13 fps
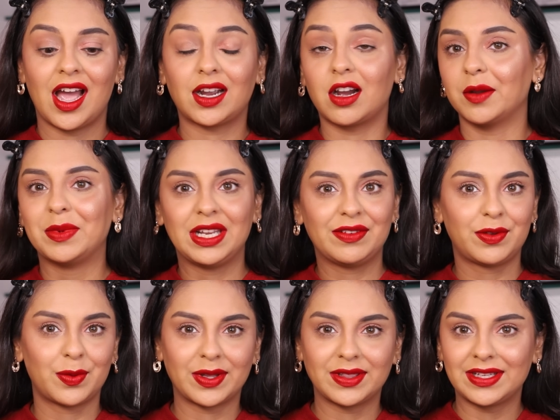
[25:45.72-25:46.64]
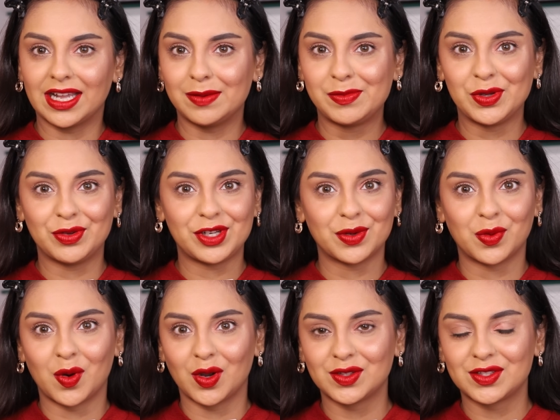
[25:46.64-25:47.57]
I can't believe we won the e l f. Beauty
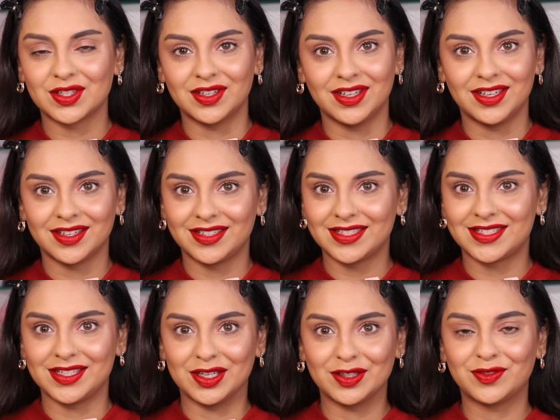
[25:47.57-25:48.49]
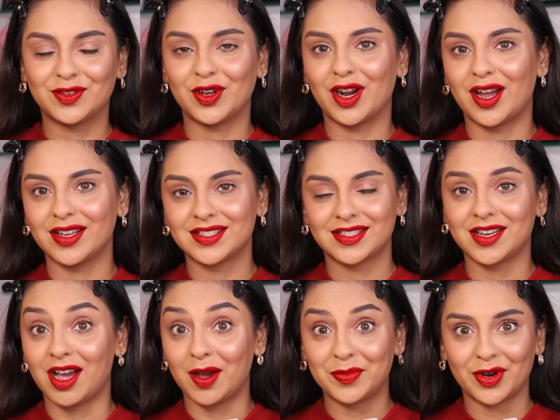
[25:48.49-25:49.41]
Awards earlier this year for our
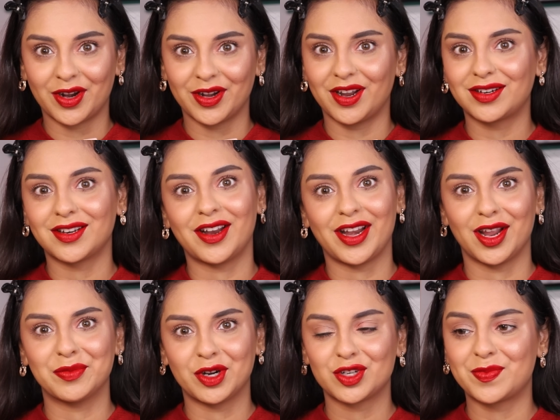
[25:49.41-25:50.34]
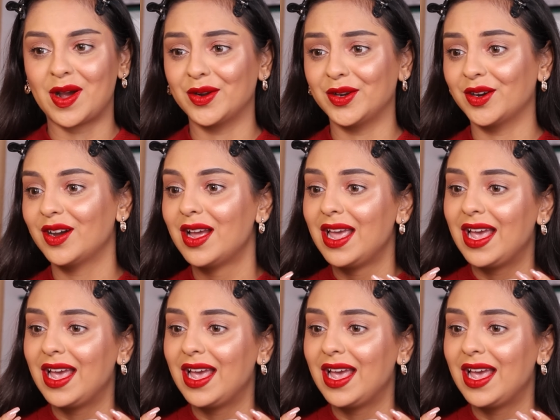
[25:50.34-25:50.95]
star product, our airbrush powder.